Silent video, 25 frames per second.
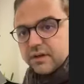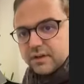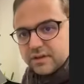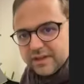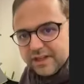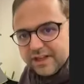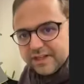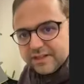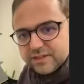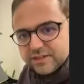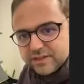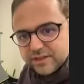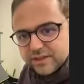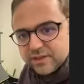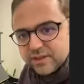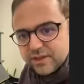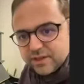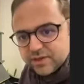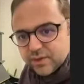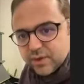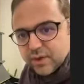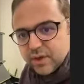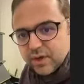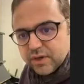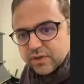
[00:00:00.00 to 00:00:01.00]
That's a
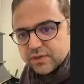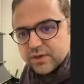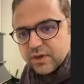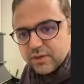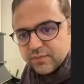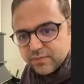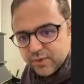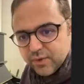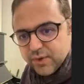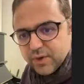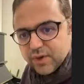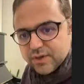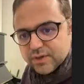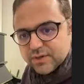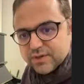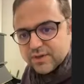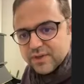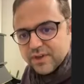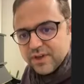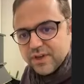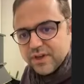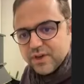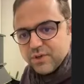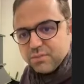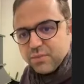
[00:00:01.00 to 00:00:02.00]
dissonance, of course,
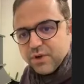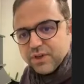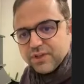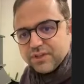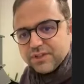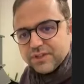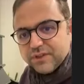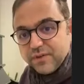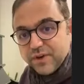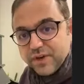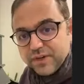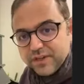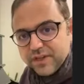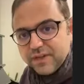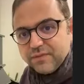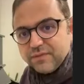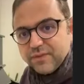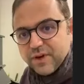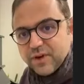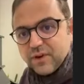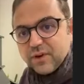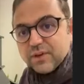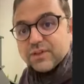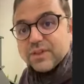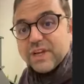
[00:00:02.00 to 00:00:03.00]
but it's a very
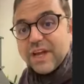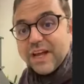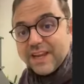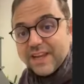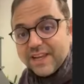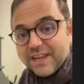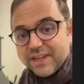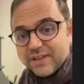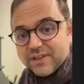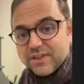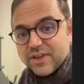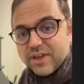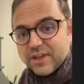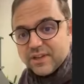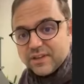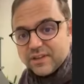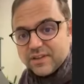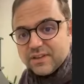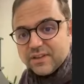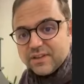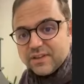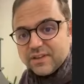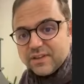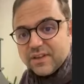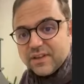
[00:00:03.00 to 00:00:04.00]
difficult challenge.
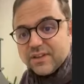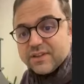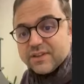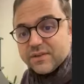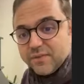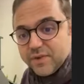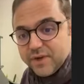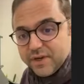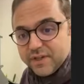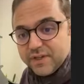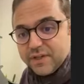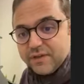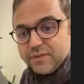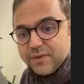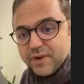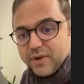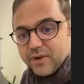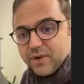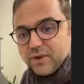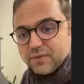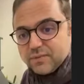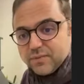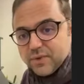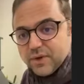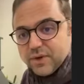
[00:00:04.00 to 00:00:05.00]
That's a very
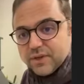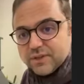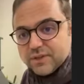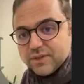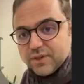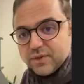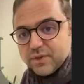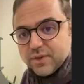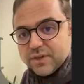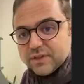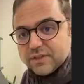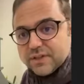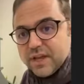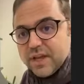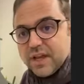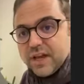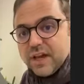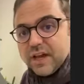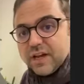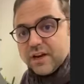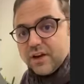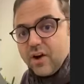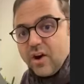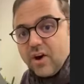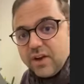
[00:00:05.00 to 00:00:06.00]
difficult for a student.
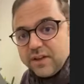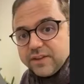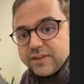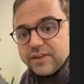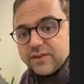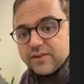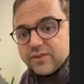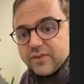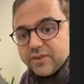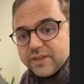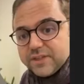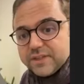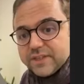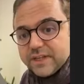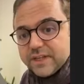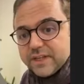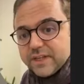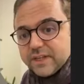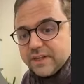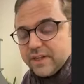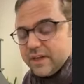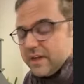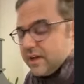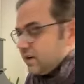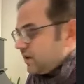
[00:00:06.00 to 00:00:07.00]
And other
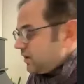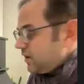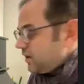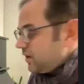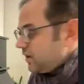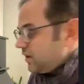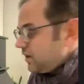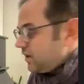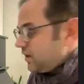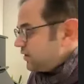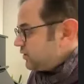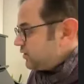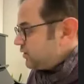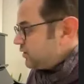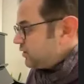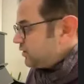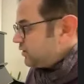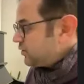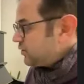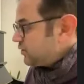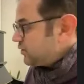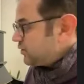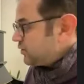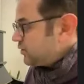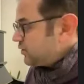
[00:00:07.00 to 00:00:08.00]
reason I wrote this
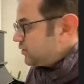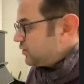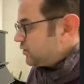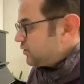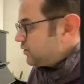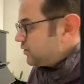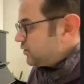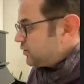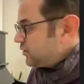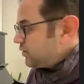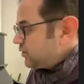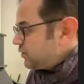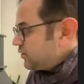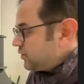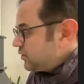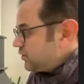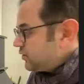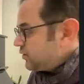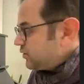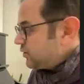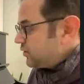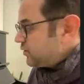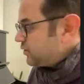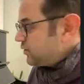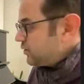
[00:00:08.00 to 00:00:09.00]
book, at the
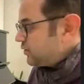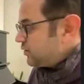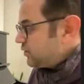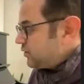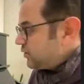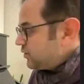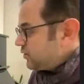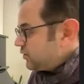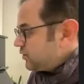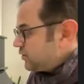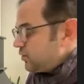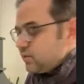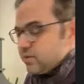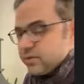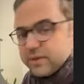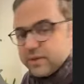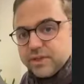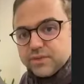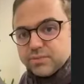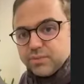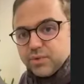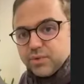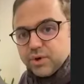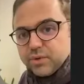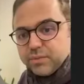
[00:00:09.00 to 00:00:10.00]
same time, the
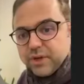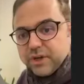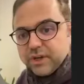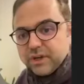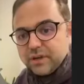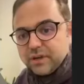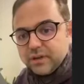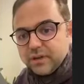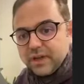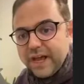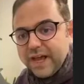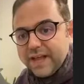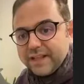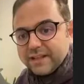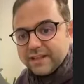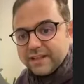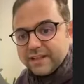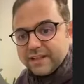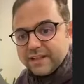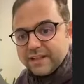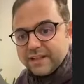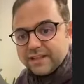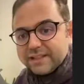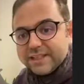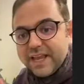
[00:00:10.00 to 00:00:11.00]
first
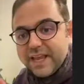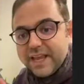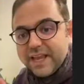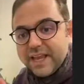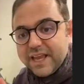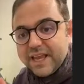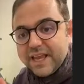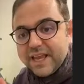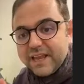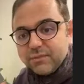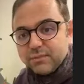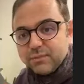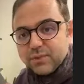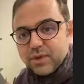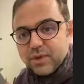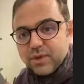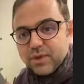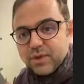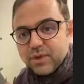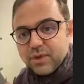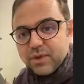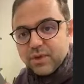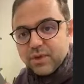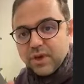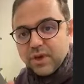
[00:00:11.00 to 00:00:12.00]
finger always
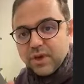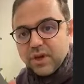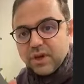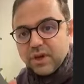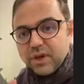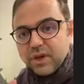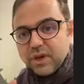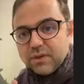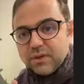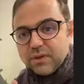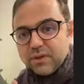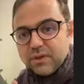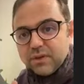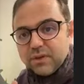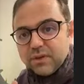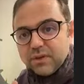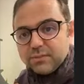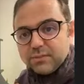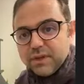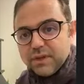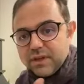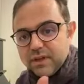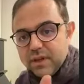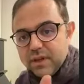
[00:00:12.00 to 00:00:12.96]
came at the